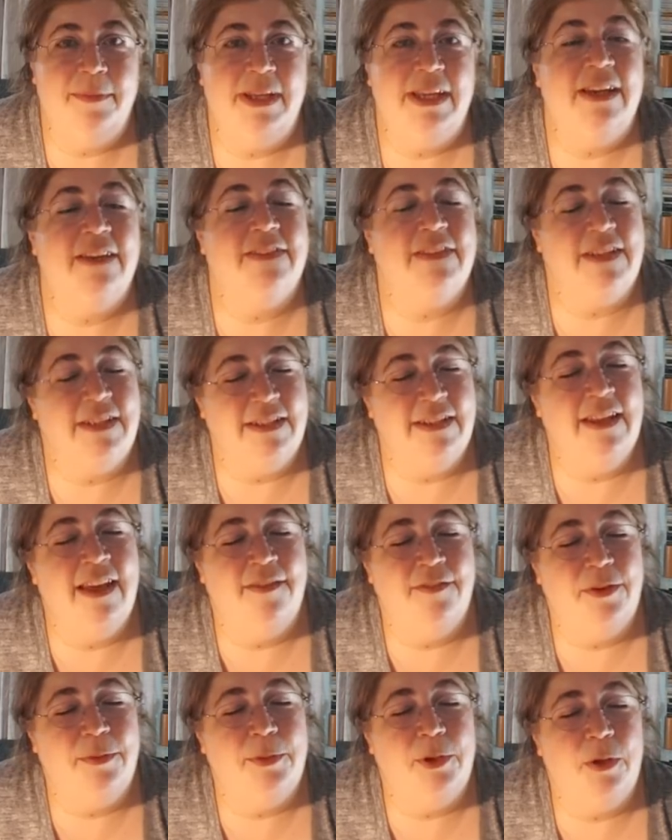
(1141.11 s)
because I didn't
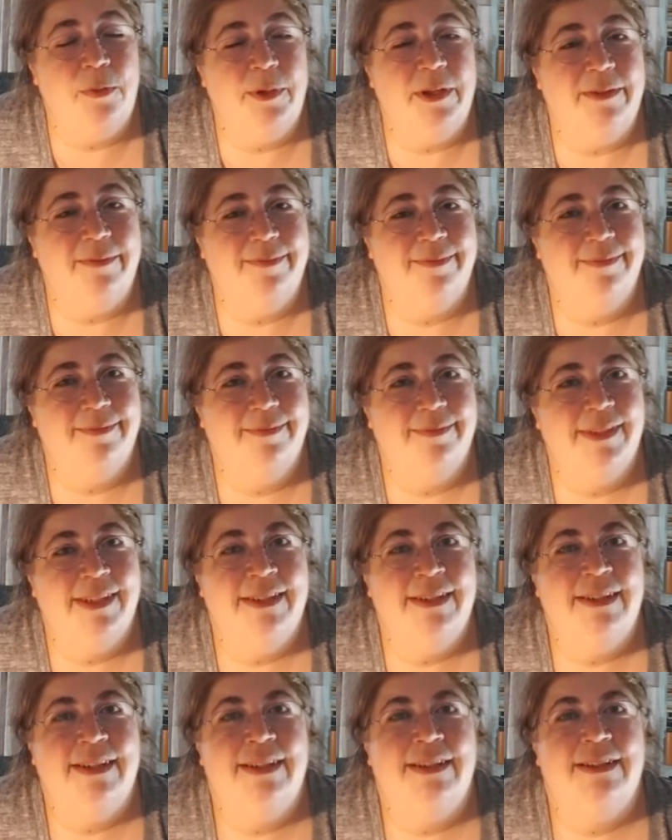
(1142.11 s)
have a diploma.
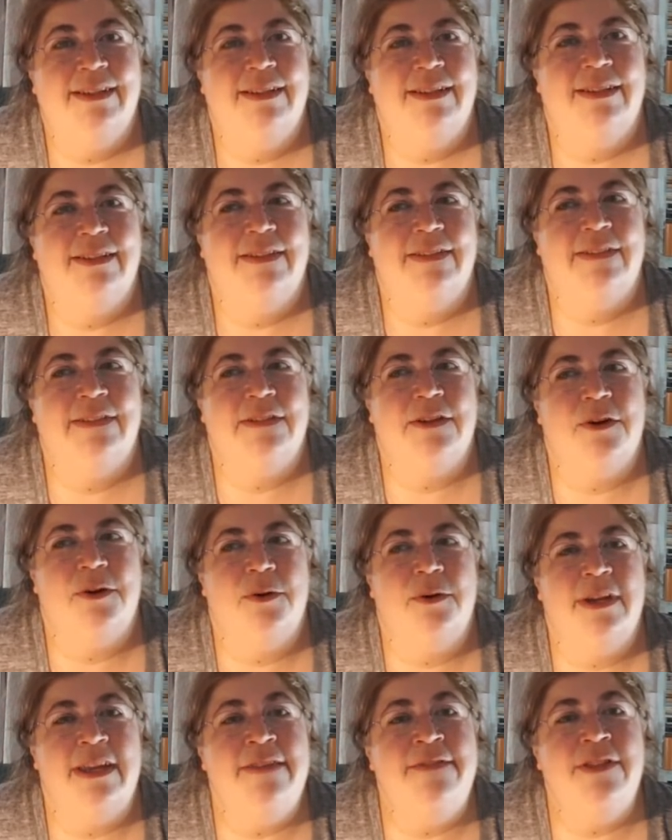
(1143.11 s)

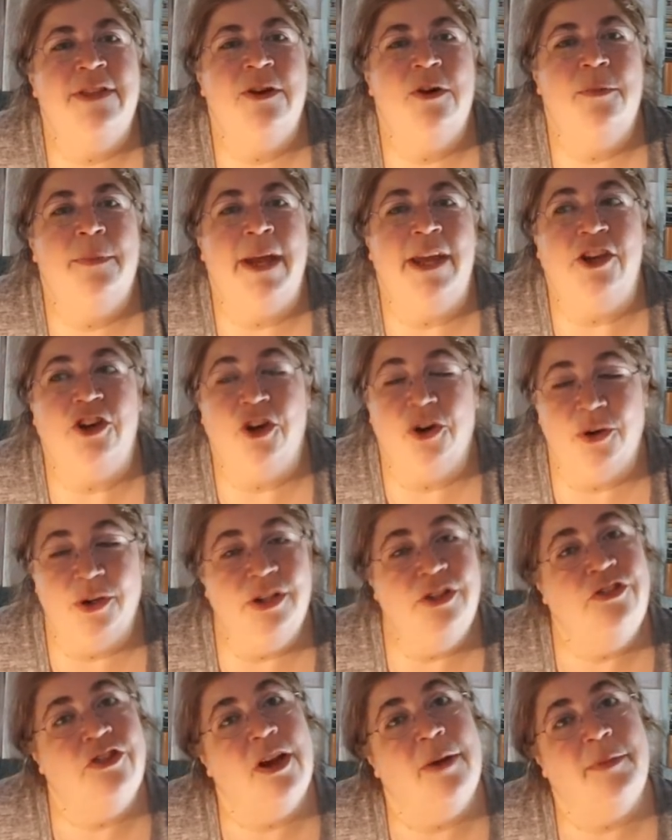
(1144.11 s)
So even though my
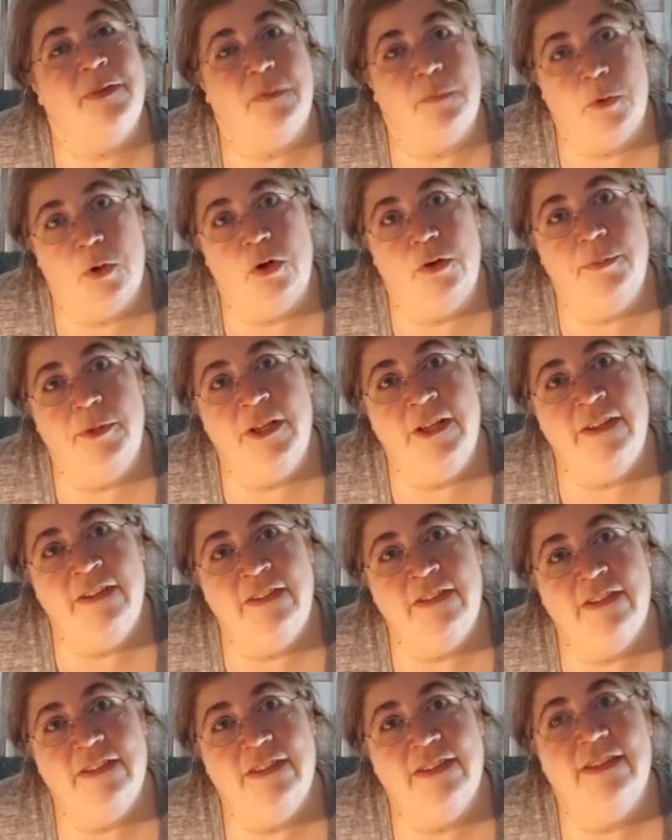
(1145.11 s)
current job is
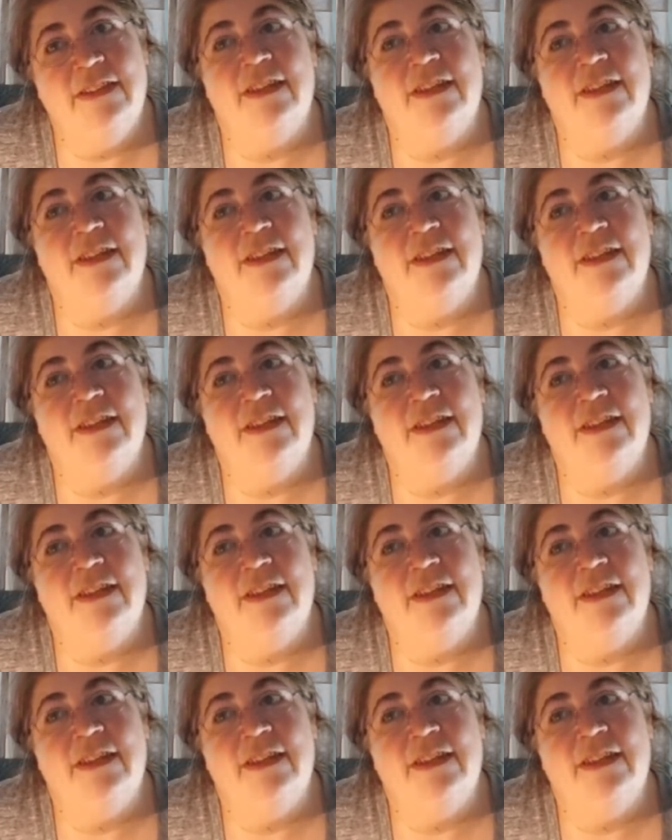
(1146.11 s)
permanent,